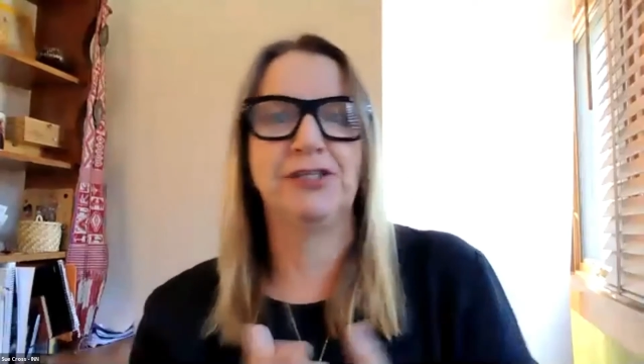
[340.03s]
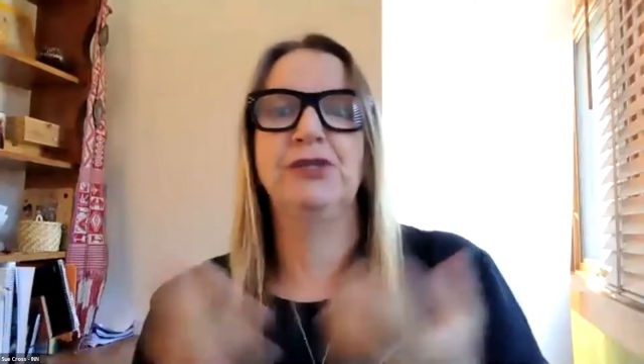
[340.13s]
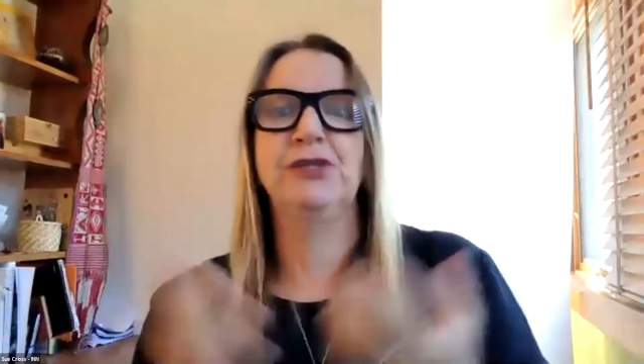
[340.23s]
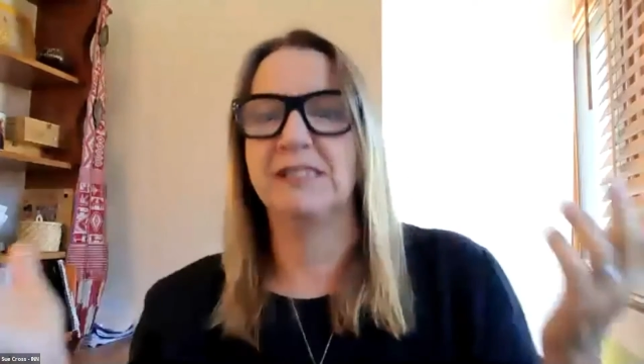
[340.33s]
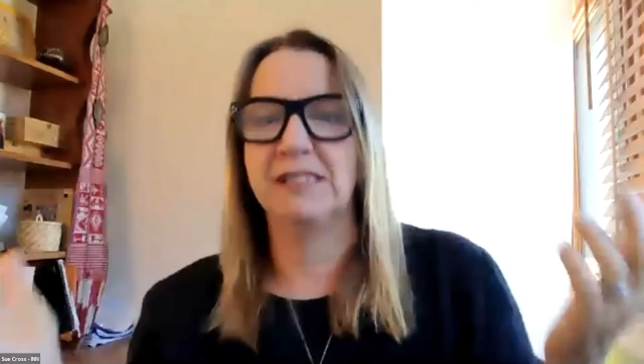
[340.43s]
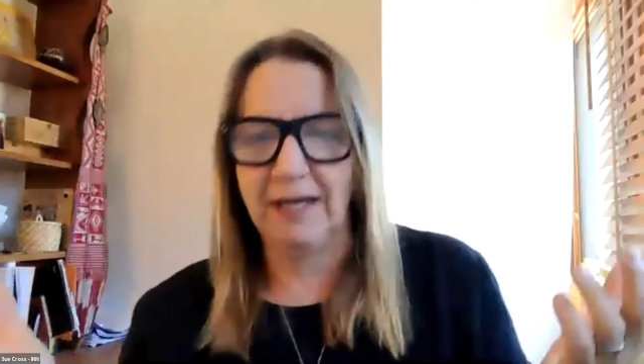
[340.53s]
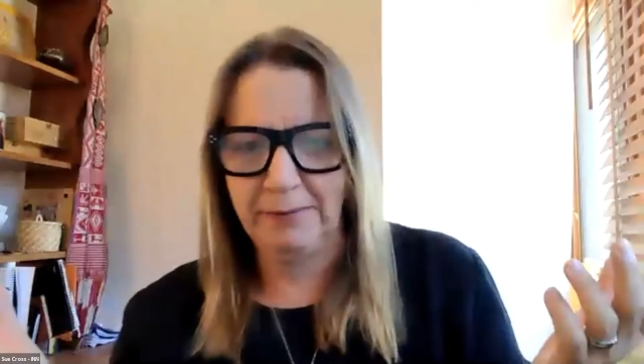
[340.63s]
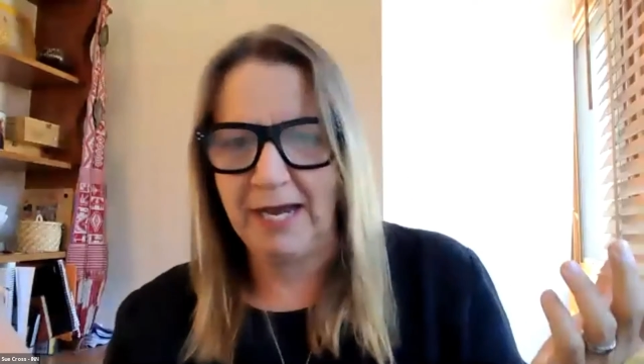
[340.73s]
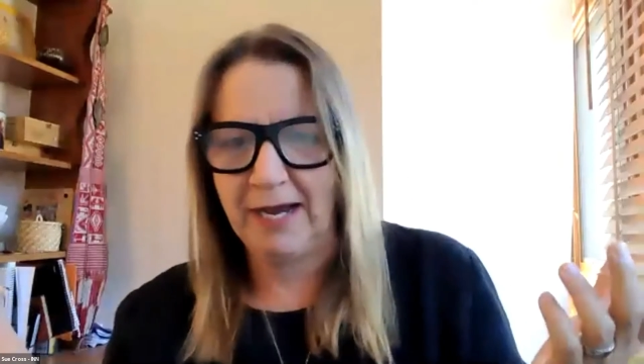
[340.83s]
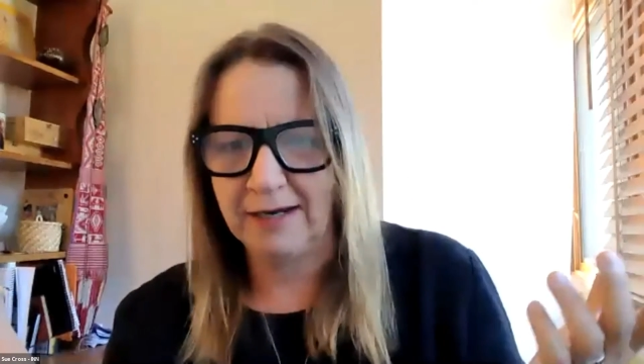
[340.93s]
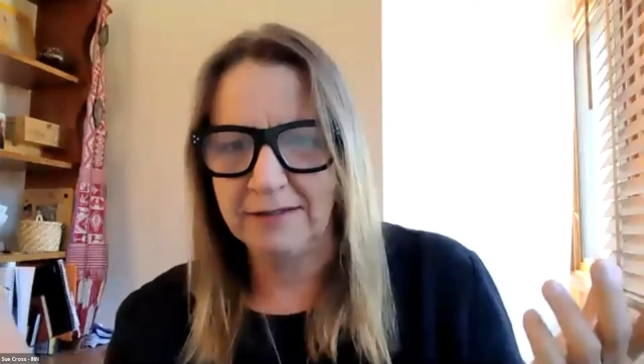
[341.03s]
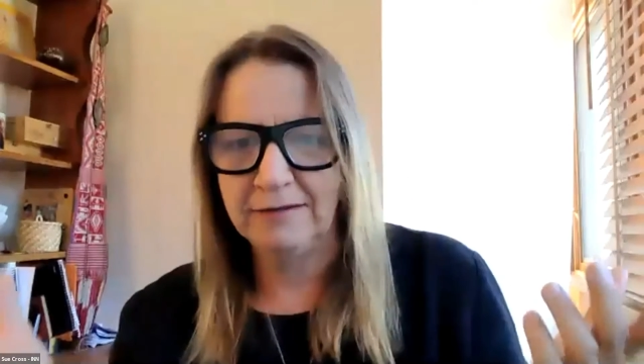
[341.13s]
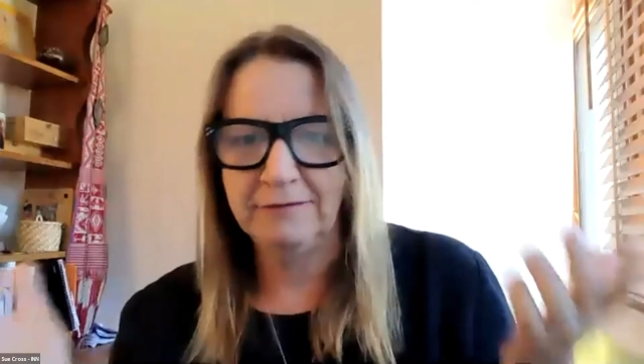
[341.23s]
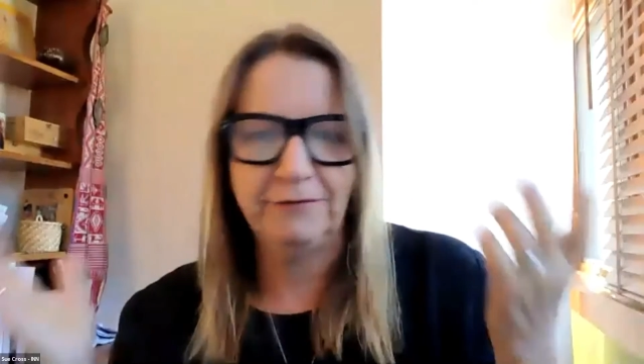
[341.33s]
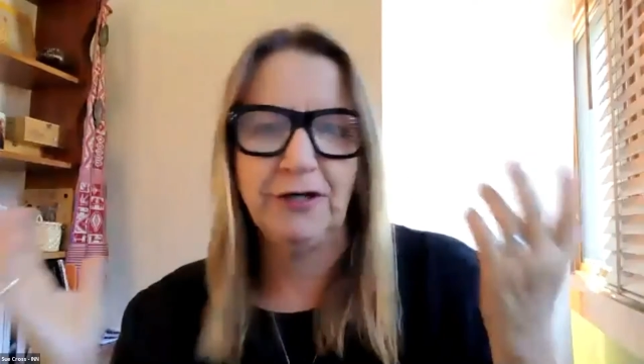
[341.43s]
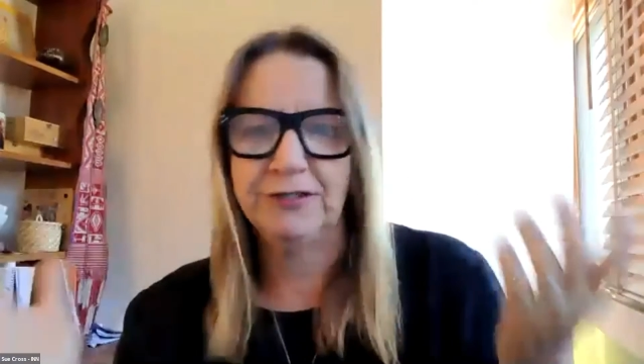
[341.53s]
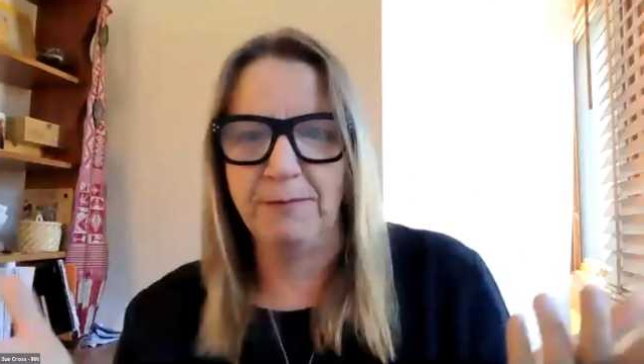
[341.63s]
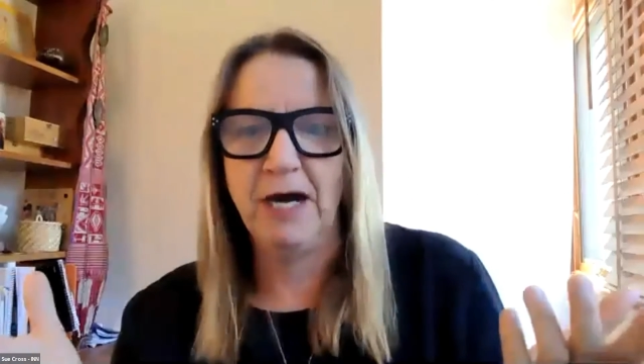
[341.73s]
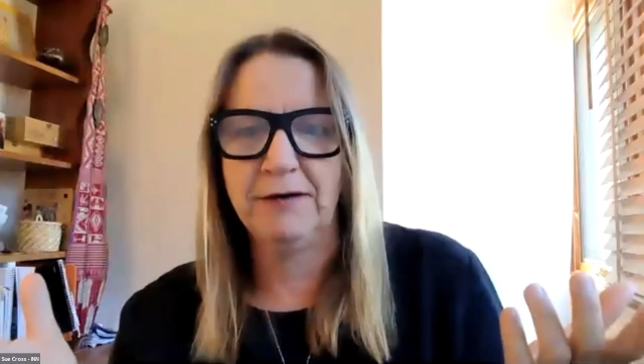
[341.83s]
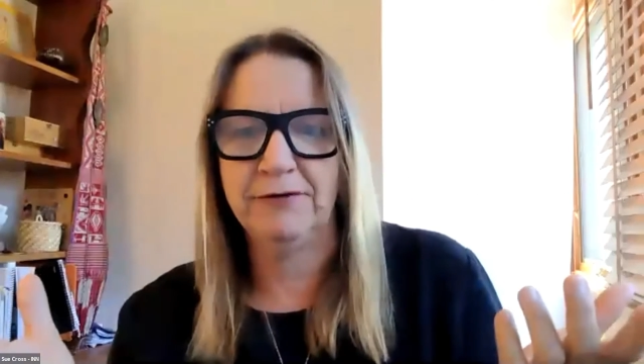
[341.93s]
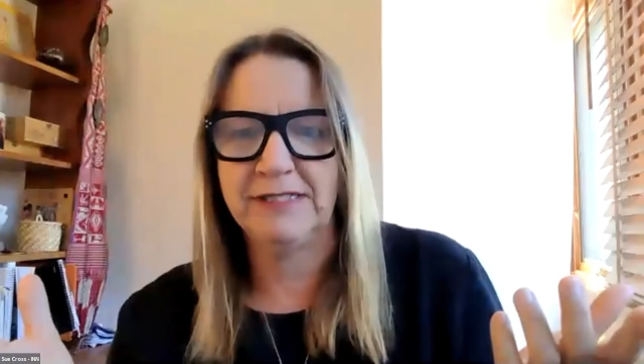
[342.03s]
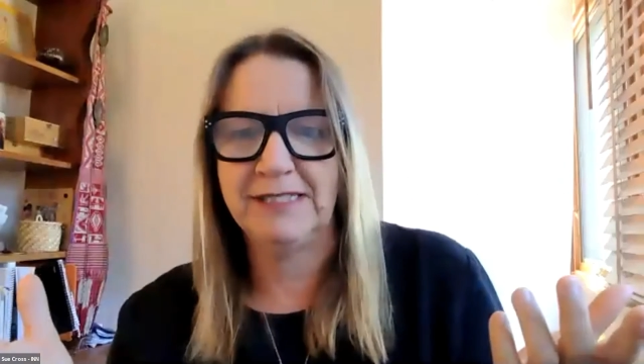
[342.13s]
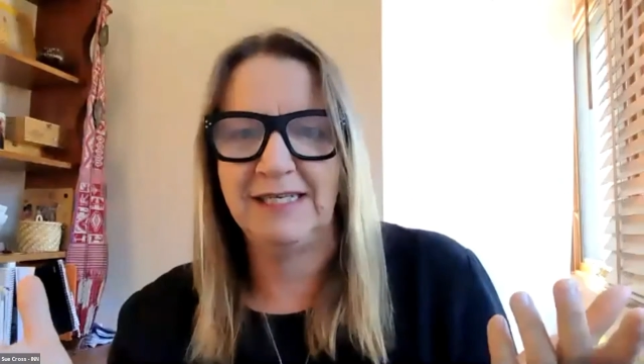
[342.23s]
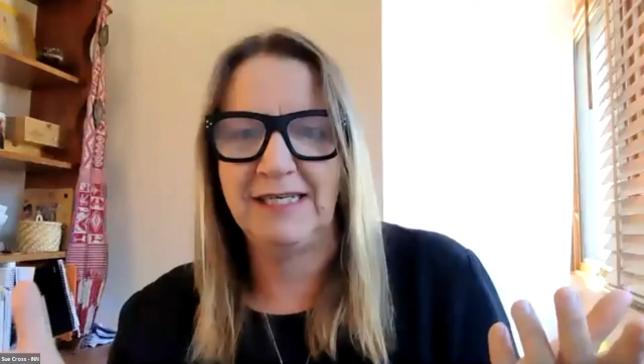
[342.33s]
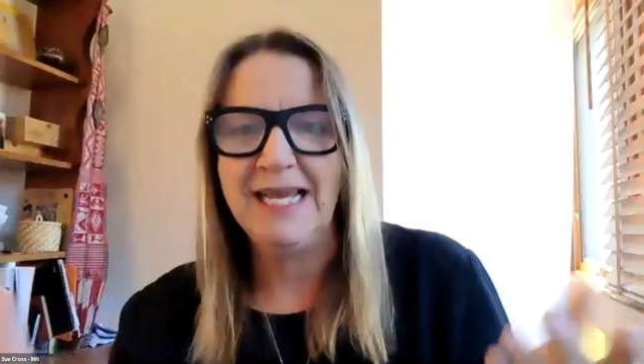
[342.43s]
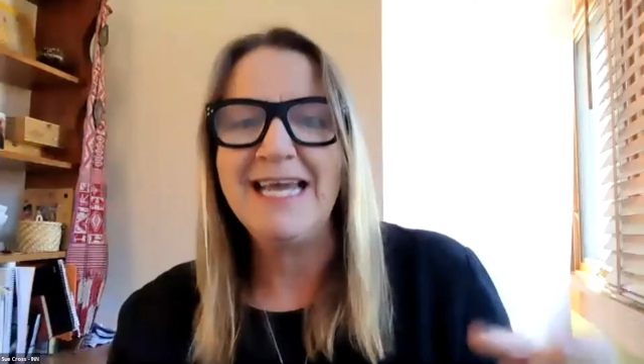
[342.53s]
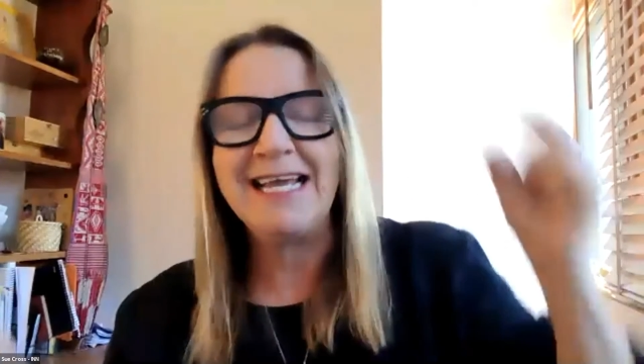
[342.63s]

suicide pact for our democracy,